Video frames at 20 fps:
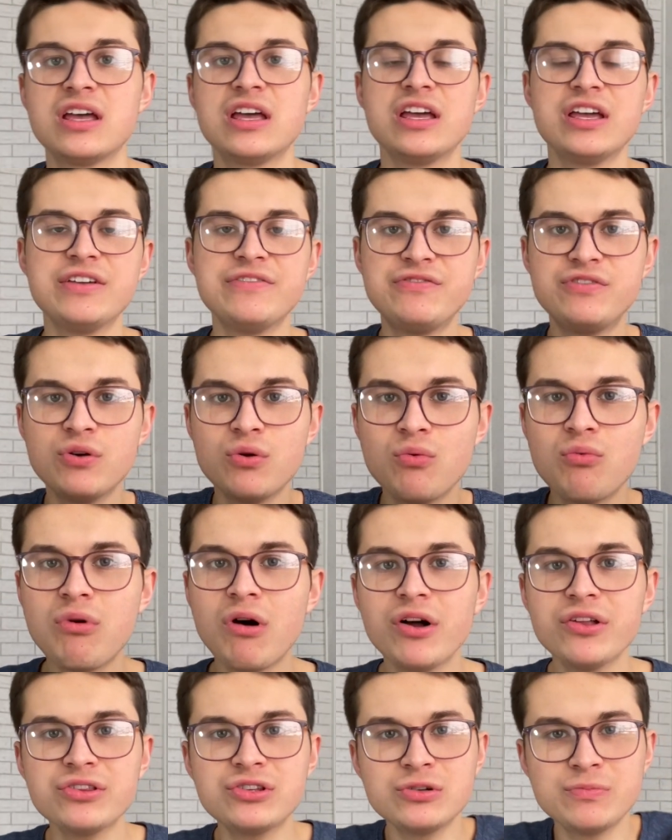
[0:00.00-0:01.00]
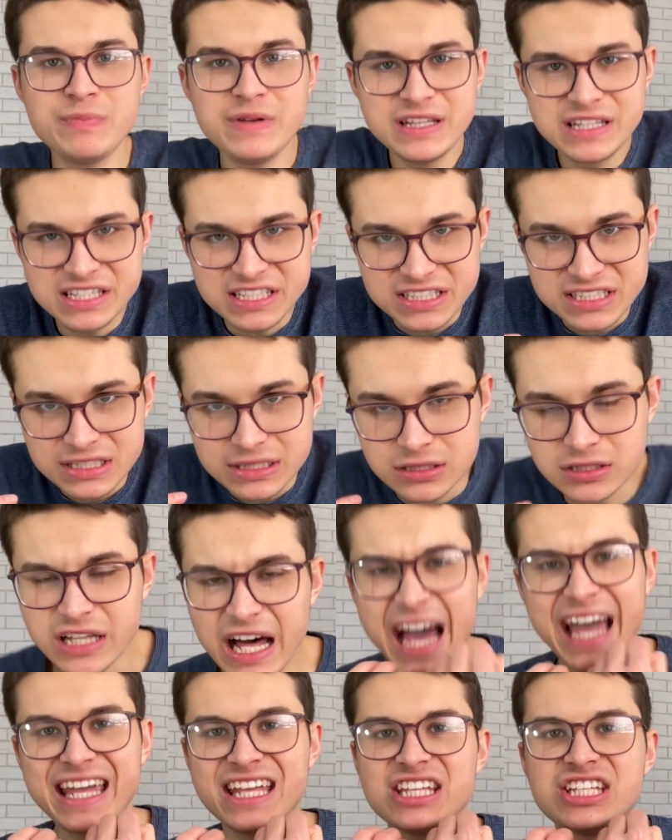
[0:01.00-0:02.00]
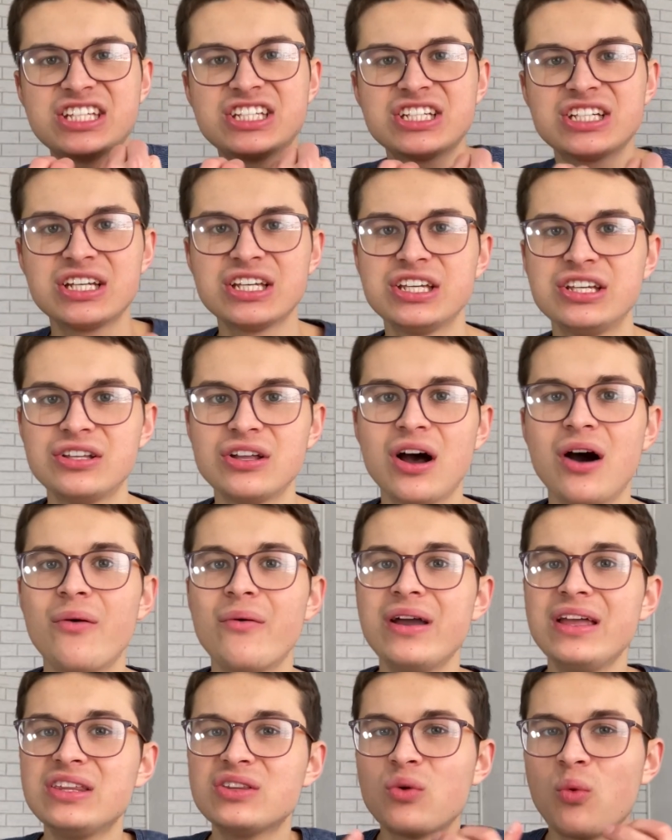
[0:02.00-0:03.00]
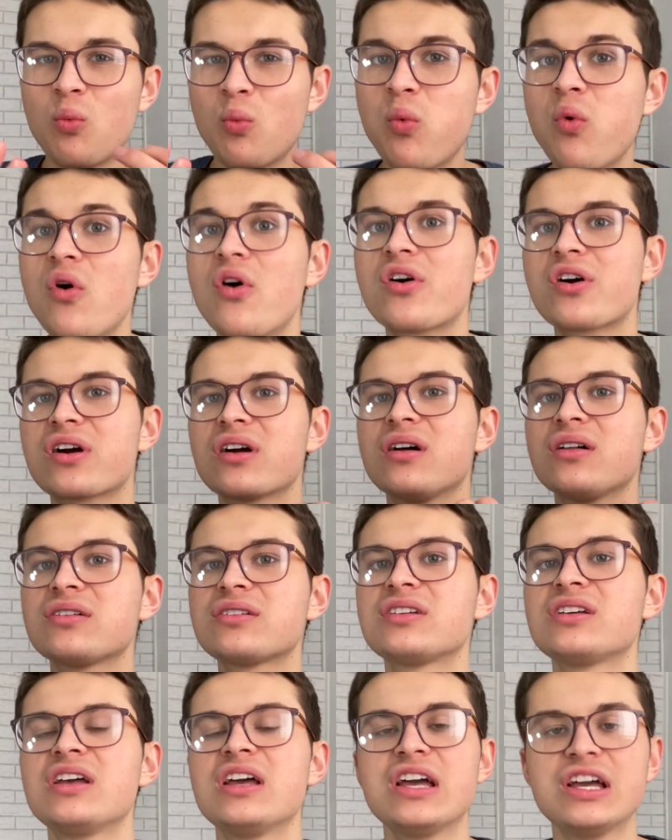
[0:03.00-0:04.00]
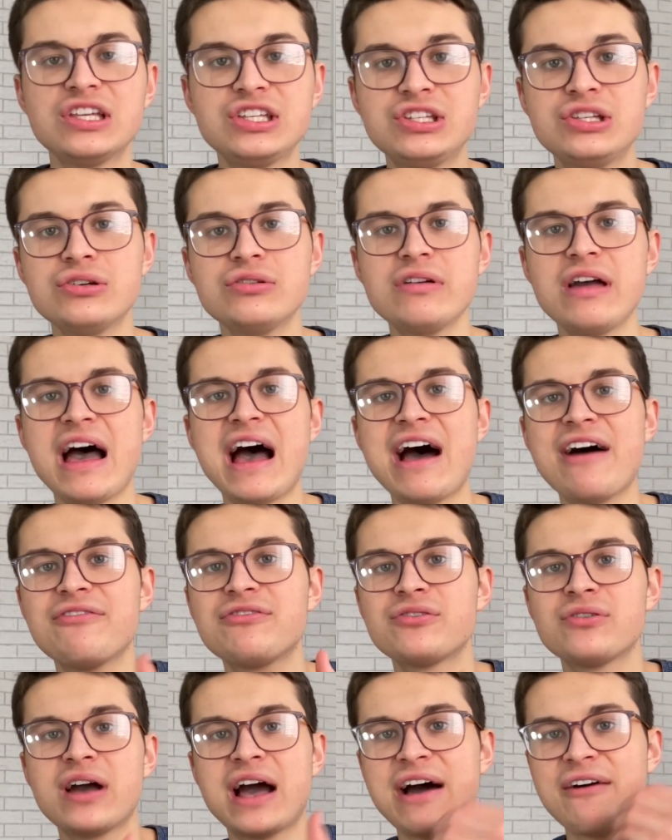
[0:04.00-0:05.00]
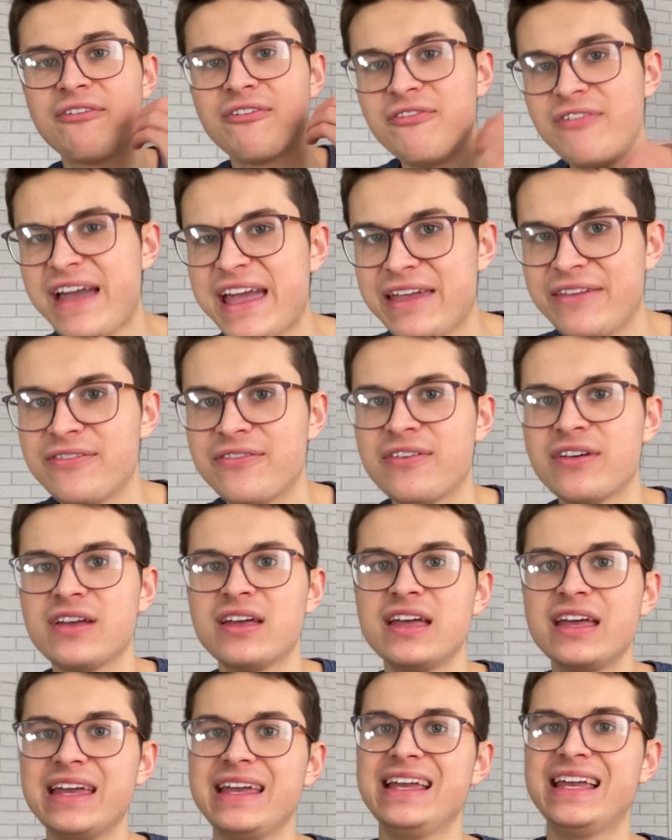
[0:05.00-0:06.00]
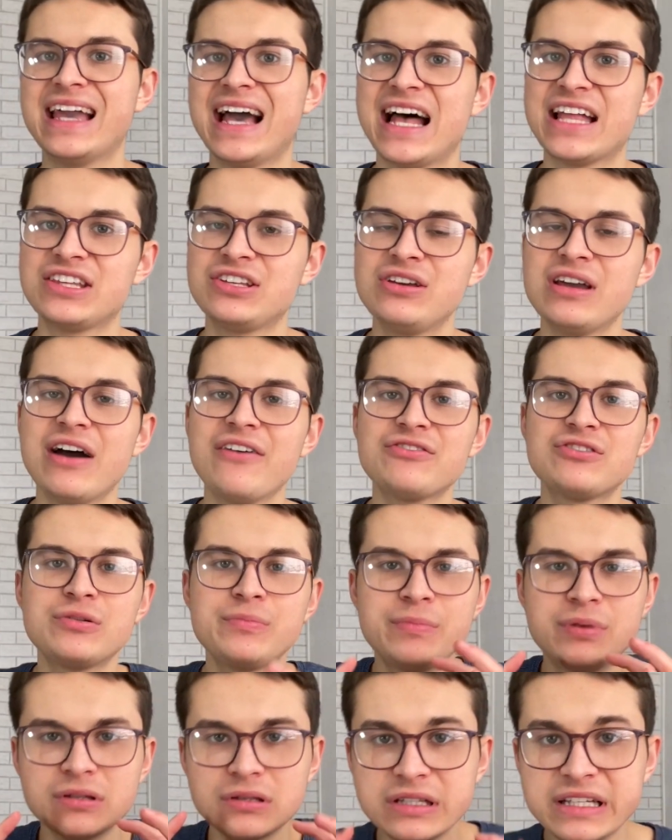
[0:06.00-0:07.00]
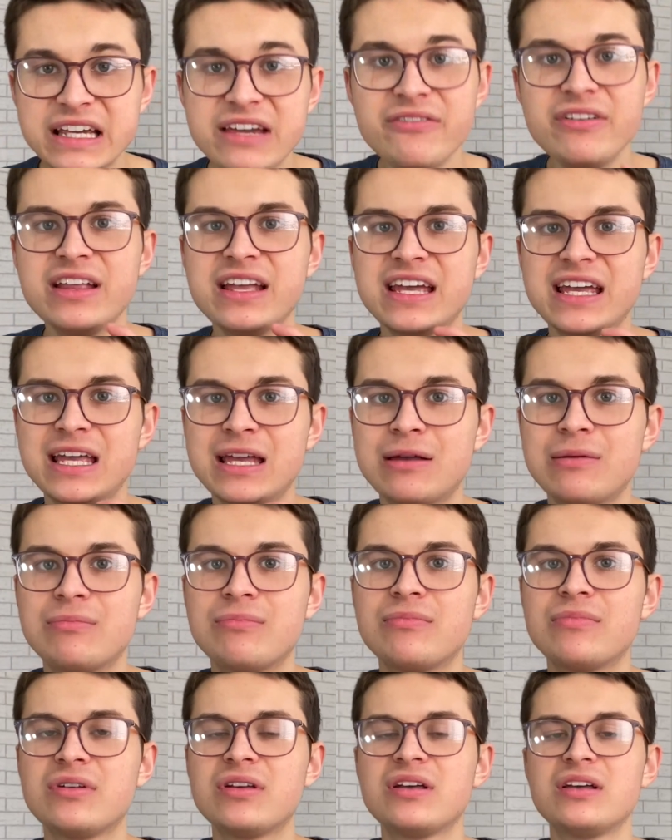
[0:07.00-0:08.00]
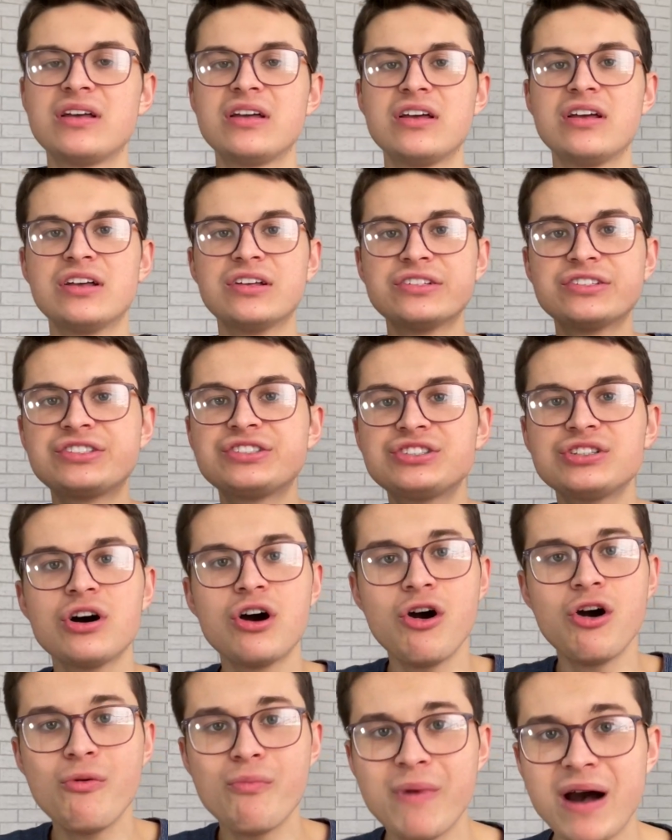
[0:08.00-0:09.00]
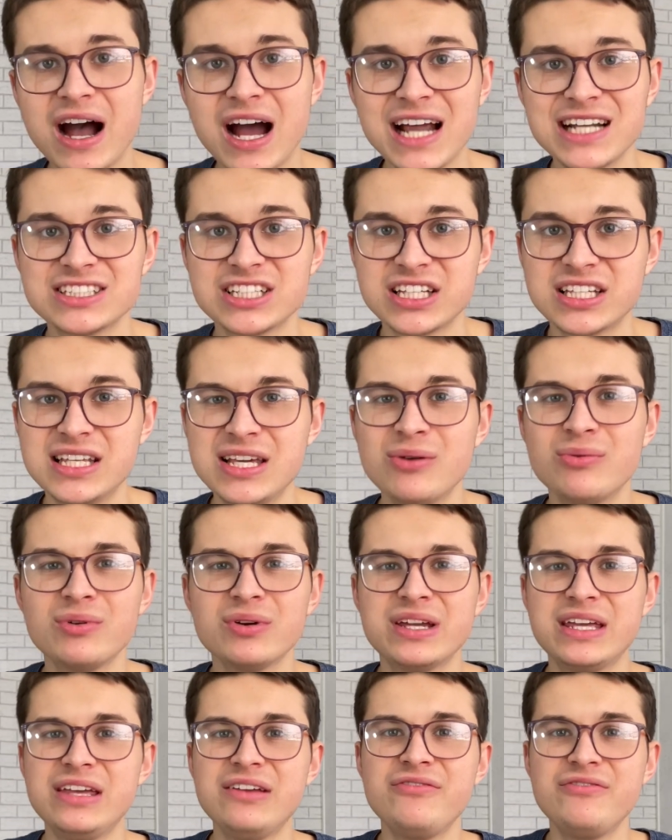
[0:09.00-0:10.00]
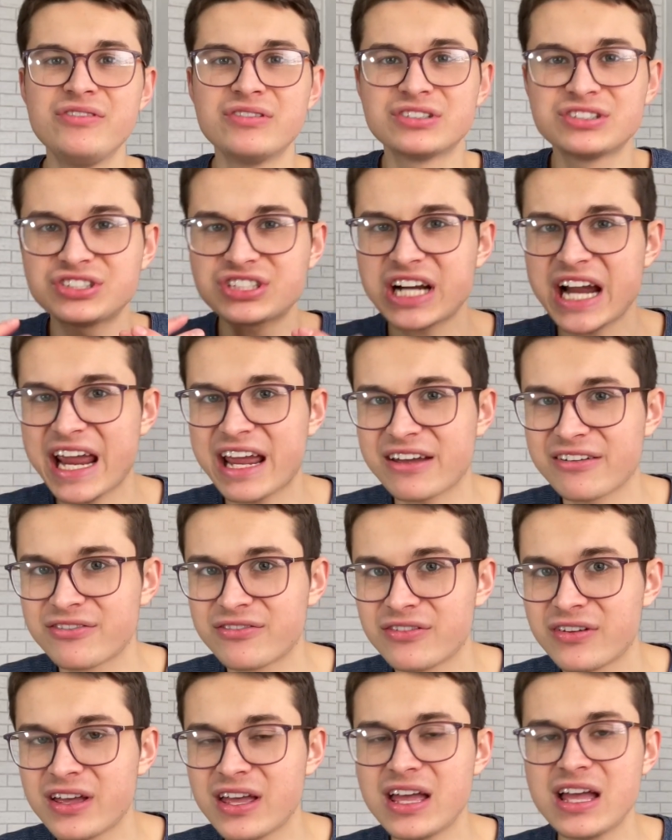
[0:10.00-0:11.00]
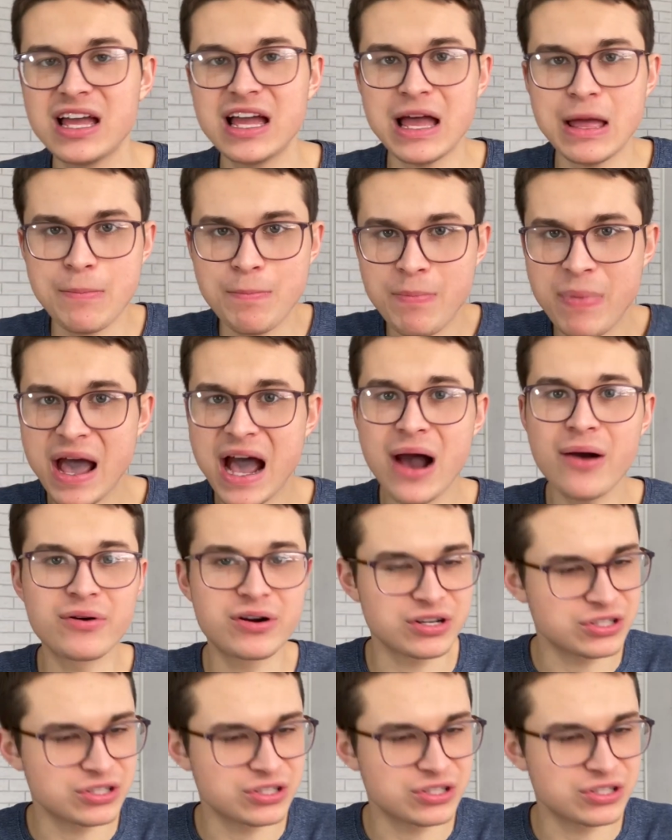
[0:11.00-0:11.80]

if you want to be this light, you know, in the world, you have to have faith in God. You have to believe in Him so much that He will give you strength and power